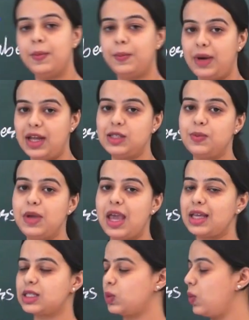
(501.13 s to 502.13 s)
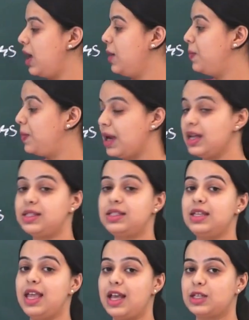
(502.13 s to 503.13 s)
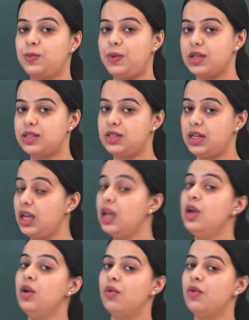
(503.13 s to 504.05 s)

plus bx square plus cx plus d,